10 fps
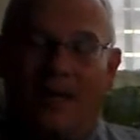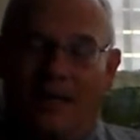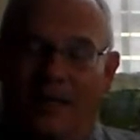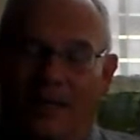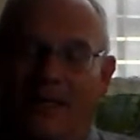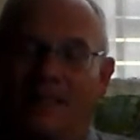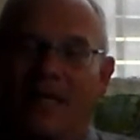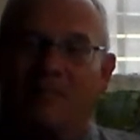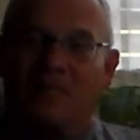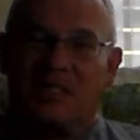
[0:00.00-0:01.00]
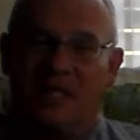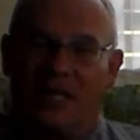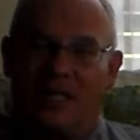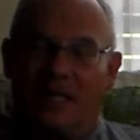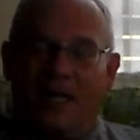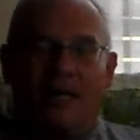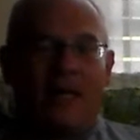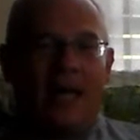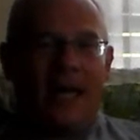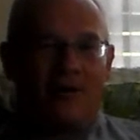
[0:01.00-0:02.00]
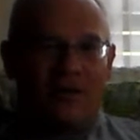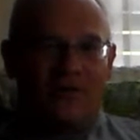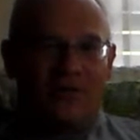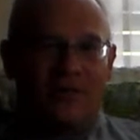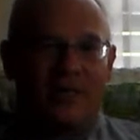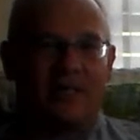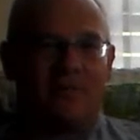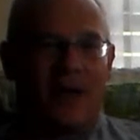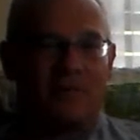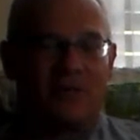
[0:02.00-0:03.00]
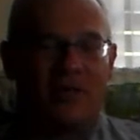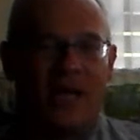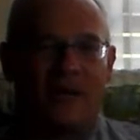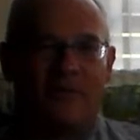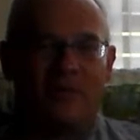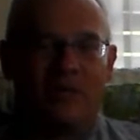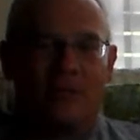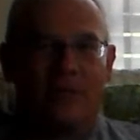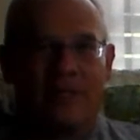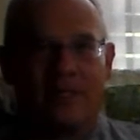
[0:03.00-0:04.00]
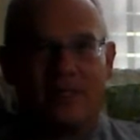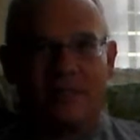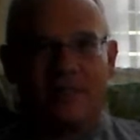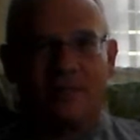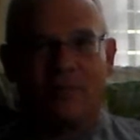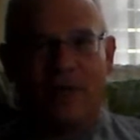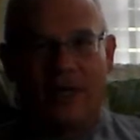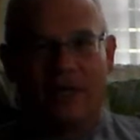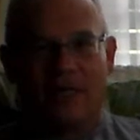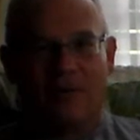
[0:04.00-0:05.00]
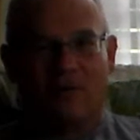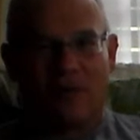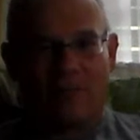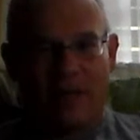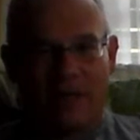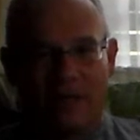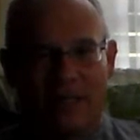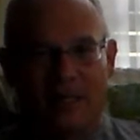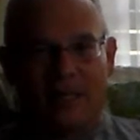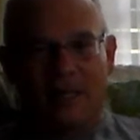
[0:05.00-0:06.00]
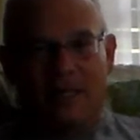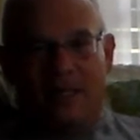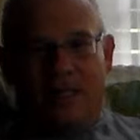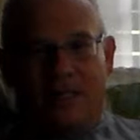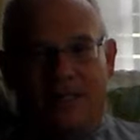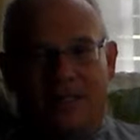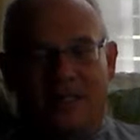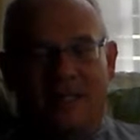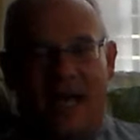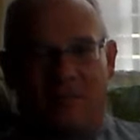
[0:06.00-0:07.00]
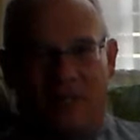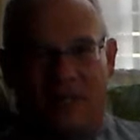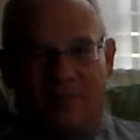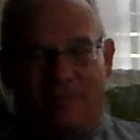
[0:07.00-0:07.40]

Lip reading: I did. His name's Nick. However, Nick, I was going to have him here, but Nick is under the bed and he won't come out. This is nap time.